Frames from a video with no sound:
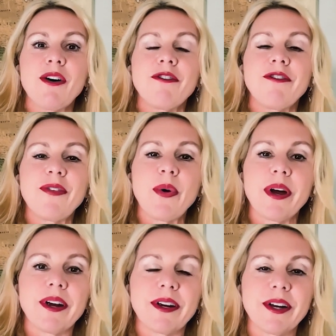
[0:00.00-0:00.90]

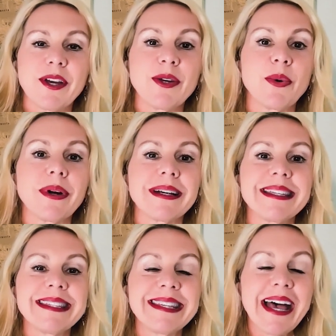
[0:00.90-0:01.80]
For
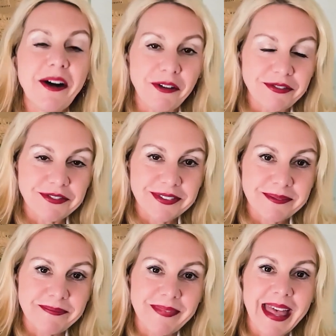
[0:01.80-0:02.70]
yourself,
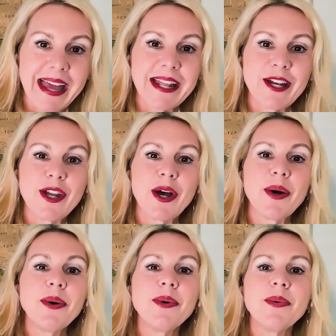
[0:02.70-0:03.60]

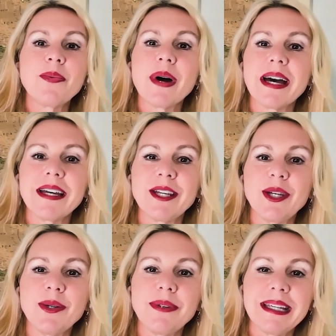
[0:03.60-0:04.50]
know what
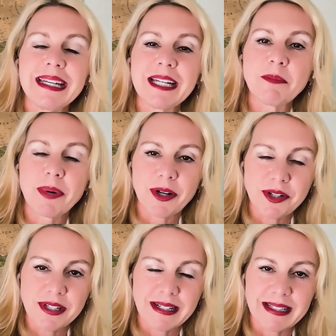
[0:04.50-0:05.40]
you need
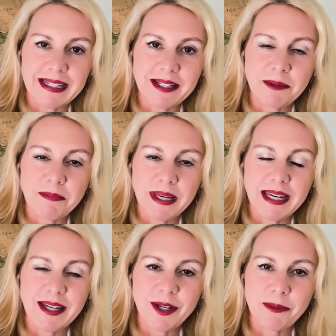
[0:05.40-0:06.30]
personally to
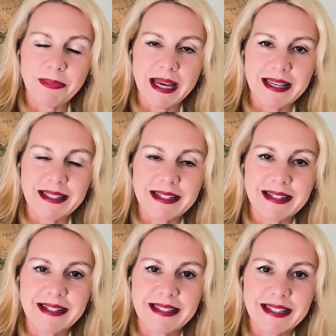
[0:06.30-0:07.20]
be your
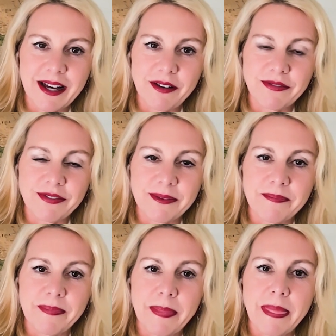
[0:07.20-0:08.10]
best self.
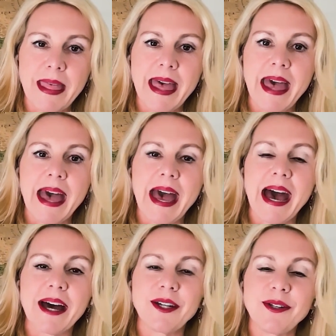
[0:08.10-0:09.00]

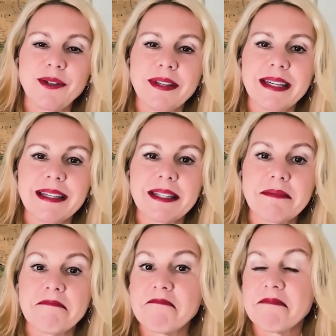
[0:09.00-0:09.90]
How do you do this?
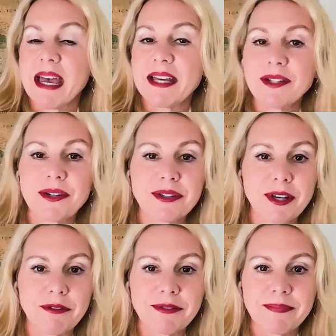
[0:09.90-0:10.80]
Ask
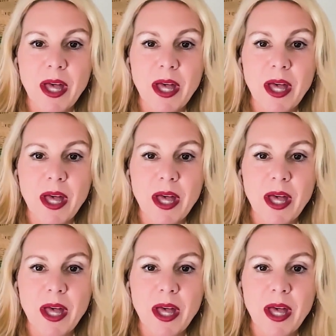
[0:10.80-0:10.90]
yourself,